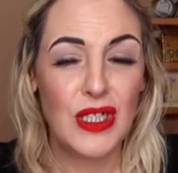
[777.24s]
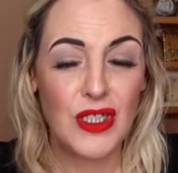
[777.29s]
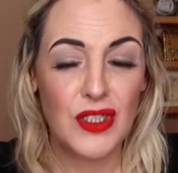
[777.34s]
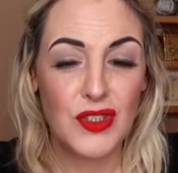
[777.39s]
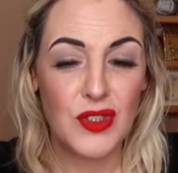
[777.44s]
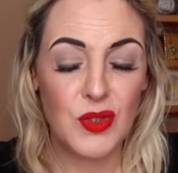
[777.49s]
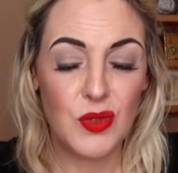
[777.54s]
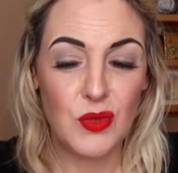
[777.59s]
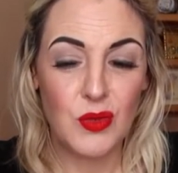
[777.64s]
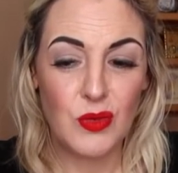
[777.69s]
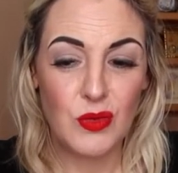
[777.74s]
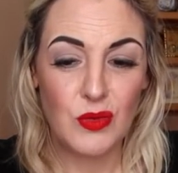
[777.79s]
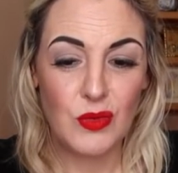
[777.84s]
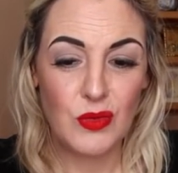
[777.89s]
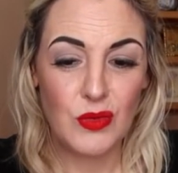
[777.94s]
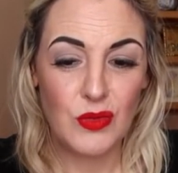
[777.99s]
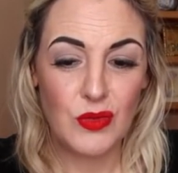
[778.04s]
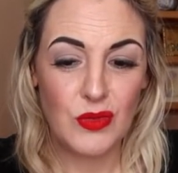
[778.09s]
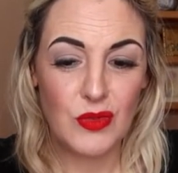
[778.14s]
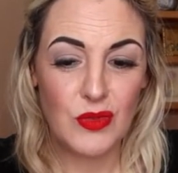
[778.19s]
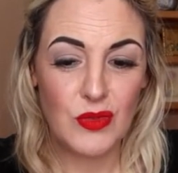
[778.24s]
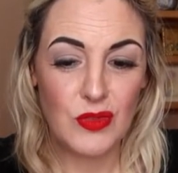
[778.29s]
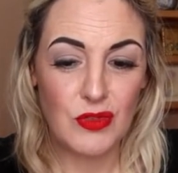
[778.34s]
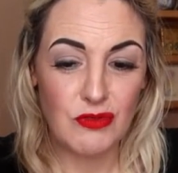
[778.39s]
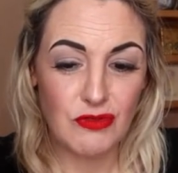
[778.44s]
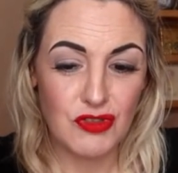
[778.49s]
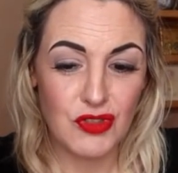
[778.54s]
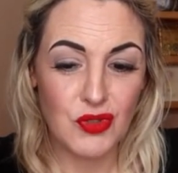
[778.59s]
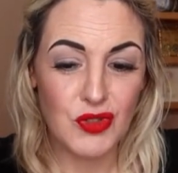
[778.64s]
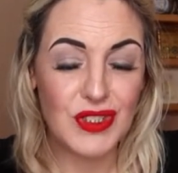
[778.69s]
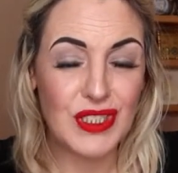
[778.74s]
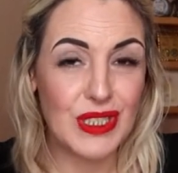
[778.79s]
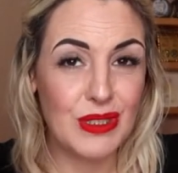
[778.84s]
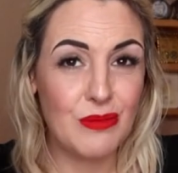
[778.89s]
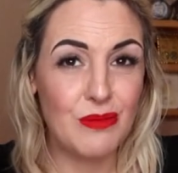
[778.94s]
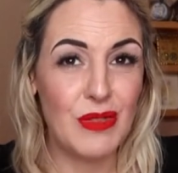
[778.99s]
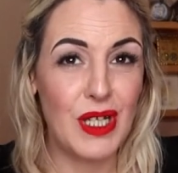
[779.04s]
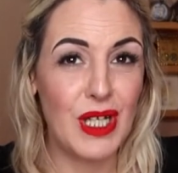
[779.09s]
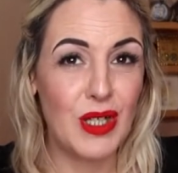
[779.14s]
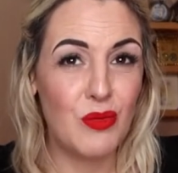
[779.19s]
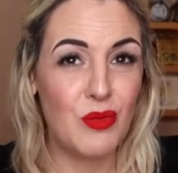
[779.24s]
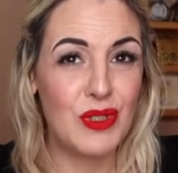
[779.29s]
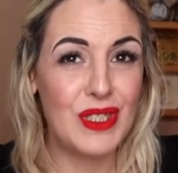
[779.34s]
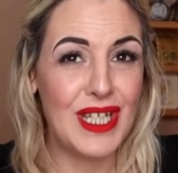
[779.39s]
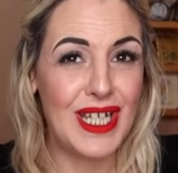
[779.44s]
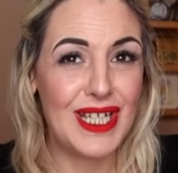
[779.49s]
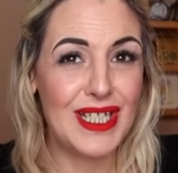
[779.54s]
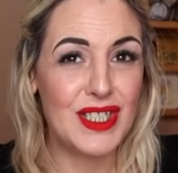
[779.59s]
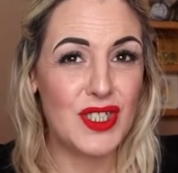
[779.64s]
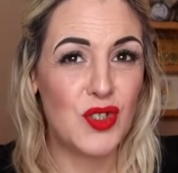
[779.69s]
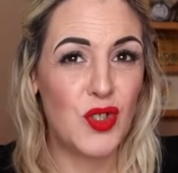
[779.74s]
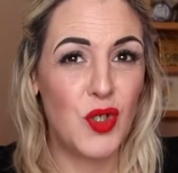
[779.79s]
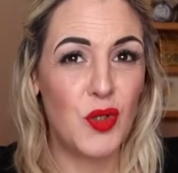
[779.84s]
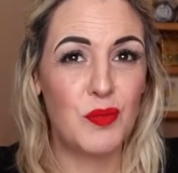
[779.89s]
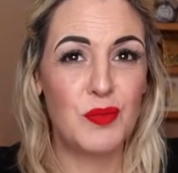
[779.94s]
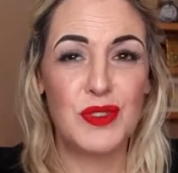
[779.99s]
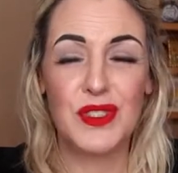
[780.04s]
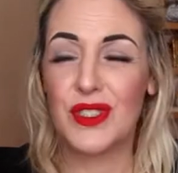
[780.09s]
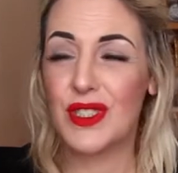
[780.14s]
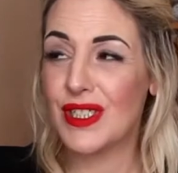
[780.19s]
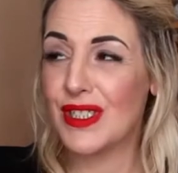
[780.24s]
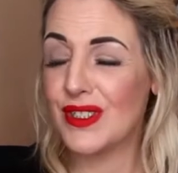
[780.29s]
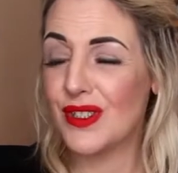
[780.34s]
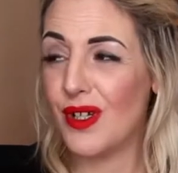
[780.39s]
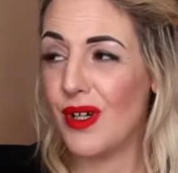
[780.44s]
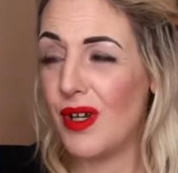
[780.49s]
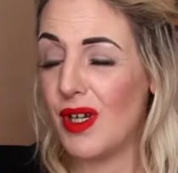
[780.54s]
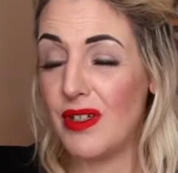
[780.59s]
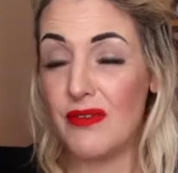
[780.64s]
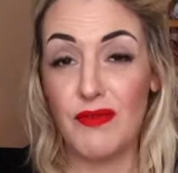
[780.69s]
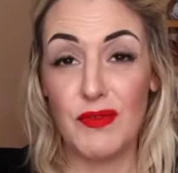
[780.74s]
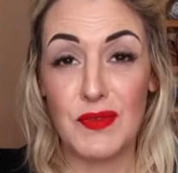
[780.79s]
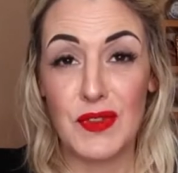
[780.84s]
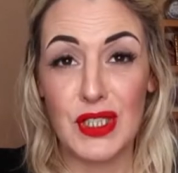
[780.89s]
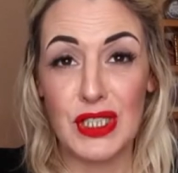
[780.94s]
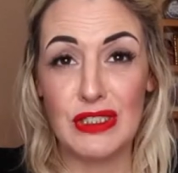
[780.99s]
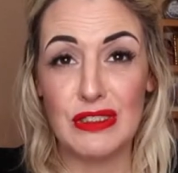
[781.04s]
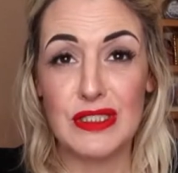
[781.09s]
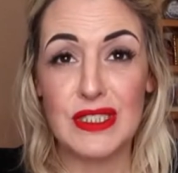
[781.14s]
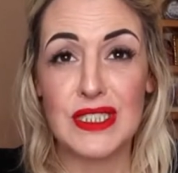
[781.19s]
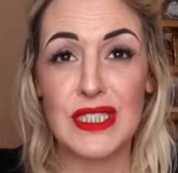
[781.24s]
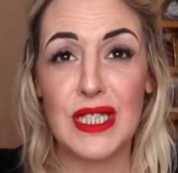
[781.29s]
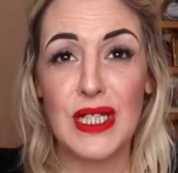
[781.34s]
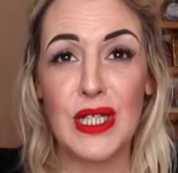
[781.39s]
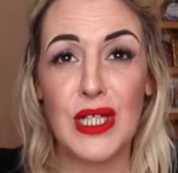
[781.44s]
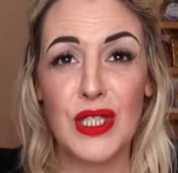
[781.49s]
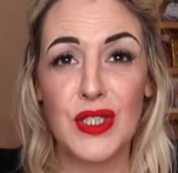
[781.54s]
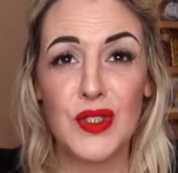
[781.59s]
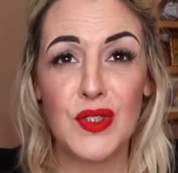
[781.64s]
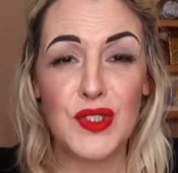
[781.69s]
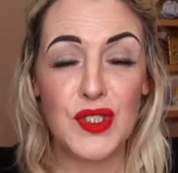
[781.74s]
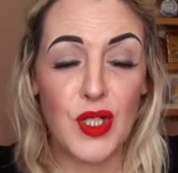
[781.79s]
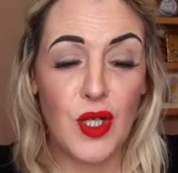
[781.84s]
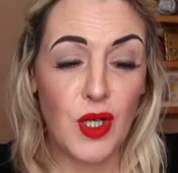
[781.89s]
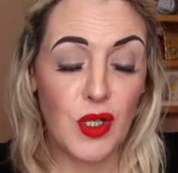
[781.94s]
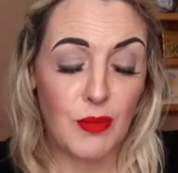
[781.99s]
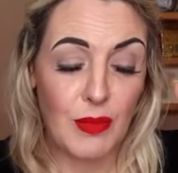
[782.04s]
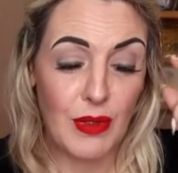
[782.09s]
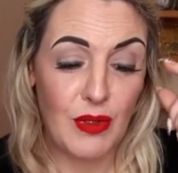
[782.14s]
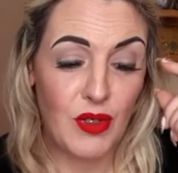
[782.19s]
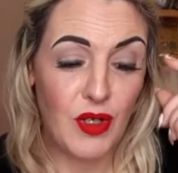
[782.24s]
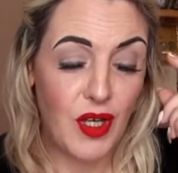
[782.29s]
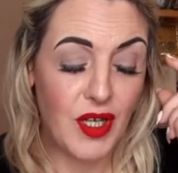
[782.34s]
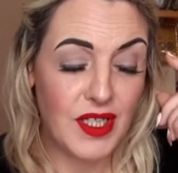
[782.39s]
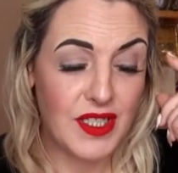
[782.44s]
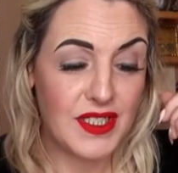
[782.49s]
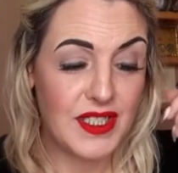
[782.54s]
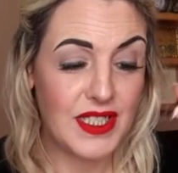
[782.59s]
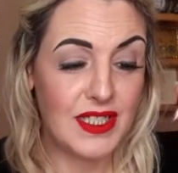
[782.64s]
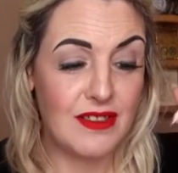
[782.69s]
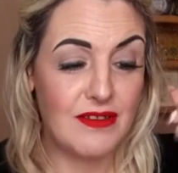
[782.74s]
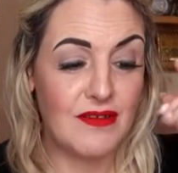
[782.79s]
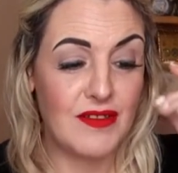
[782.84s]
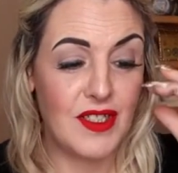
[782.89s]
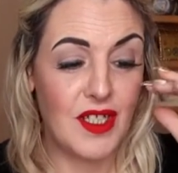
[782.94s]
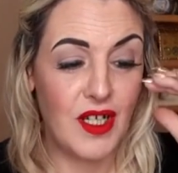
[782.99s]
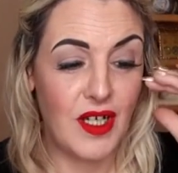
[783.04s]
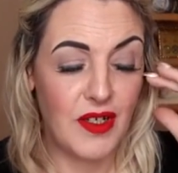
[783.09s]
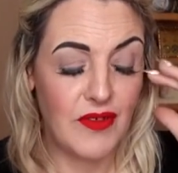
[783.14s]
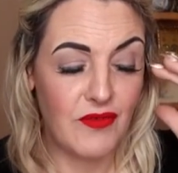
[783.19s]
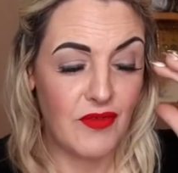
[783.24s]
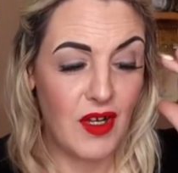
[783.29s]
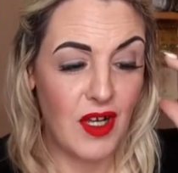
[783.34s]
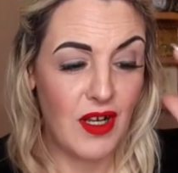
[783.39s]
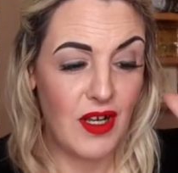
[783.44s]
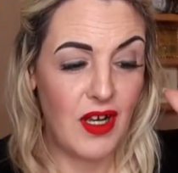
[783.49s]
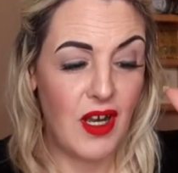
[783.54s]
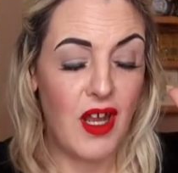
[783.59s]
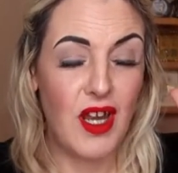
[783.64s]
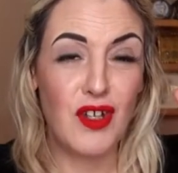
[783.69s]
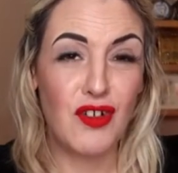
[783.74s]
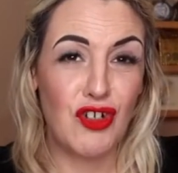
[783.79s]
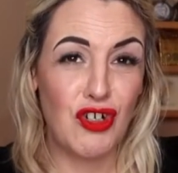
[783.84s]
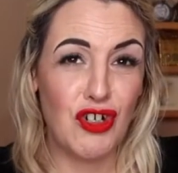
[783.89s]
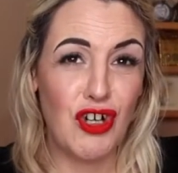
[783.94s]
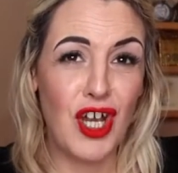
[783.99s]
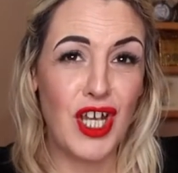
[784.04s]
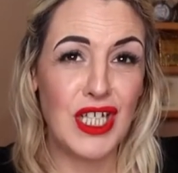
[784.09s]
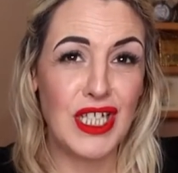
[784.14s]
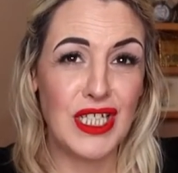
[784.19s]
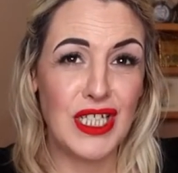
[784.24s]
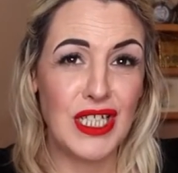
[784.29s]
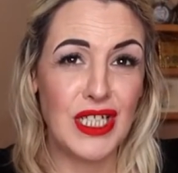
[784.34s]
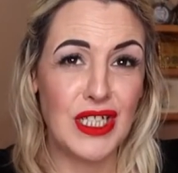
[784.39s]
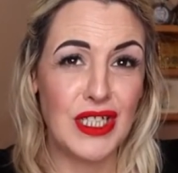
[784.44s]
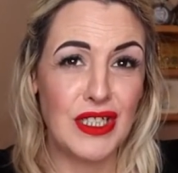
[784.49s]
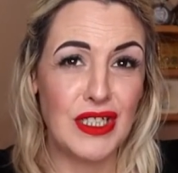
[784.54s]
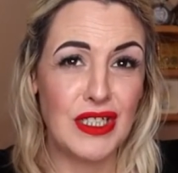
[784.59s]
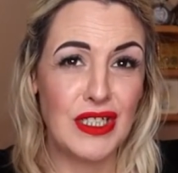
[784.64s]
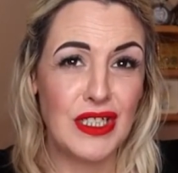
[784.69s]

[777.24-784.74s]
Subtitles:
So there does seem like with the Ace of Cups in reverse, does talk about a lot of tears, a lot of crying here,